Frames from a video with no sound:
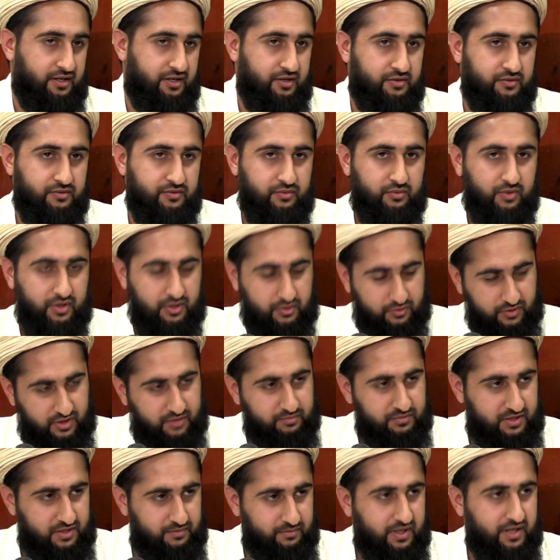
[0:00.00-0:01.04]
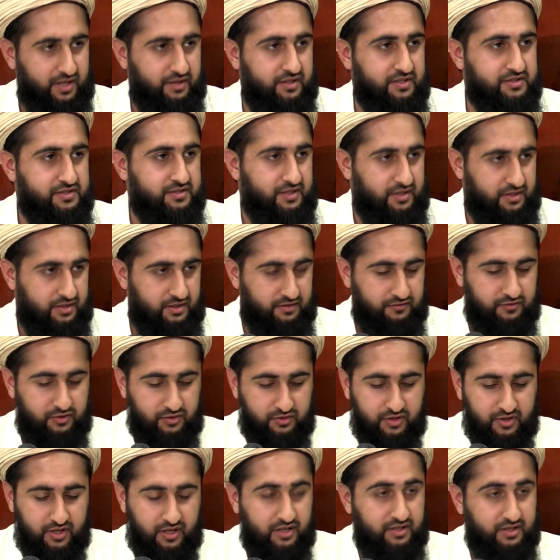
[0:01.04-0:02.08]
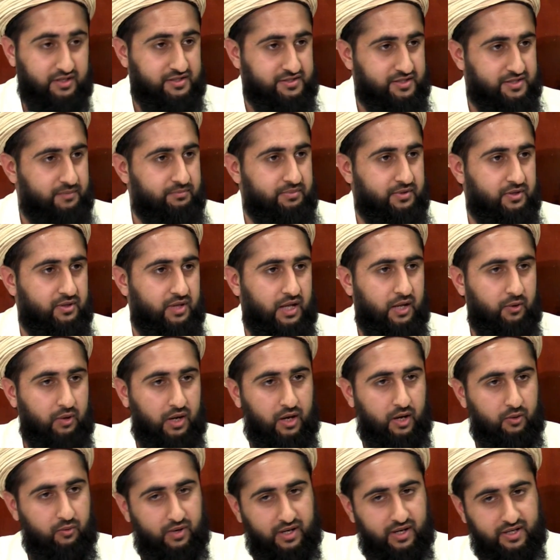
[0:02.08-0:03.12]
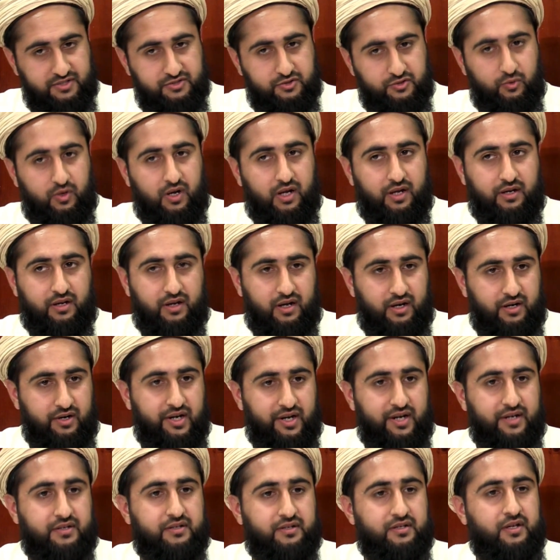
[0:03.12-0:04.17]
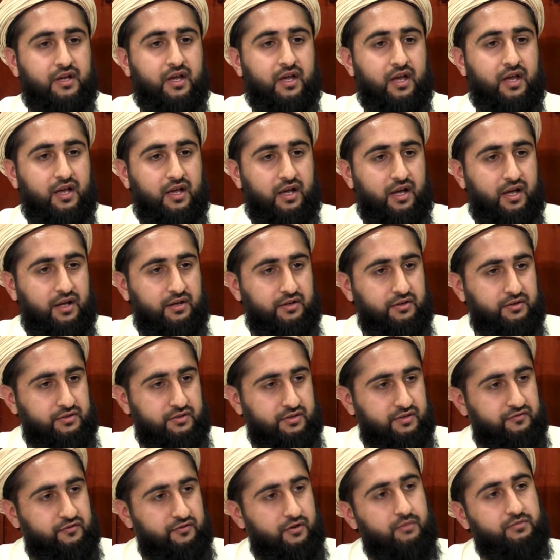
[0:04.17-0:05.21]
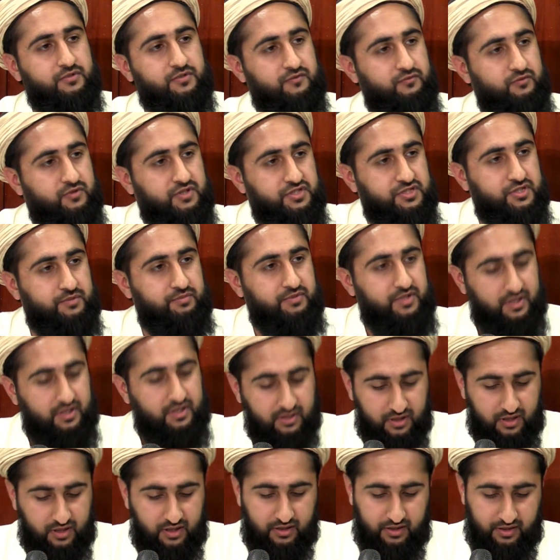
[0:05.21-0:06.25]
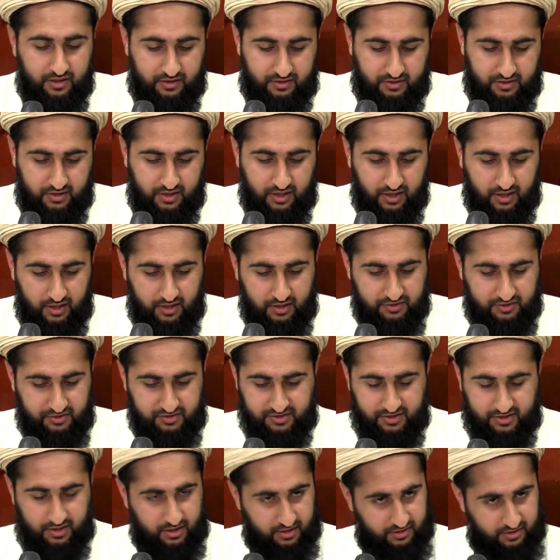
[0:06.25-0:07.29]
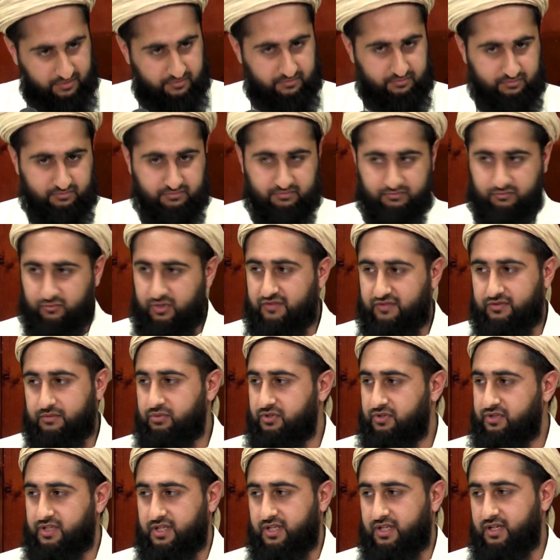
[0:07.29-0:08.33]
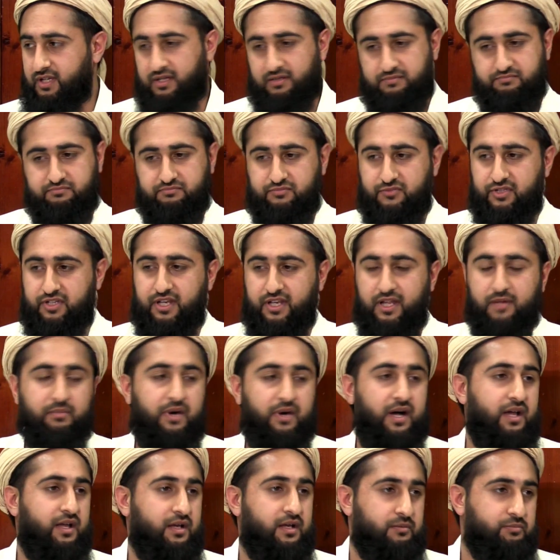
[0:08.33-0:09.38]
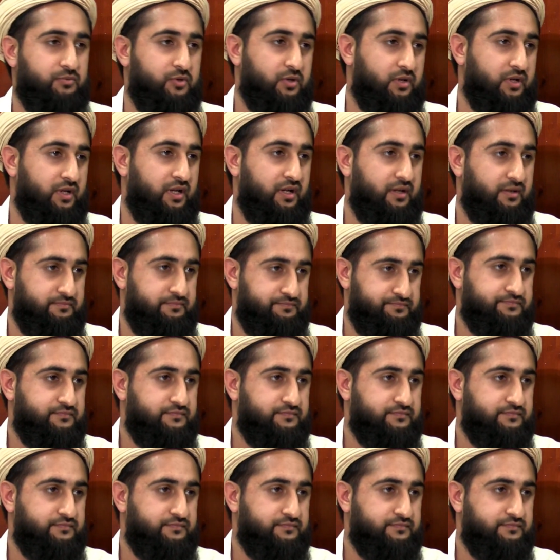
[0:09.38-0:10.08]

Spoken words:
Now, what do I mean by this? I'll give you an example. Why is dua direct and other forms of worship indirect? Just we have a brother here, the name by Abdullah.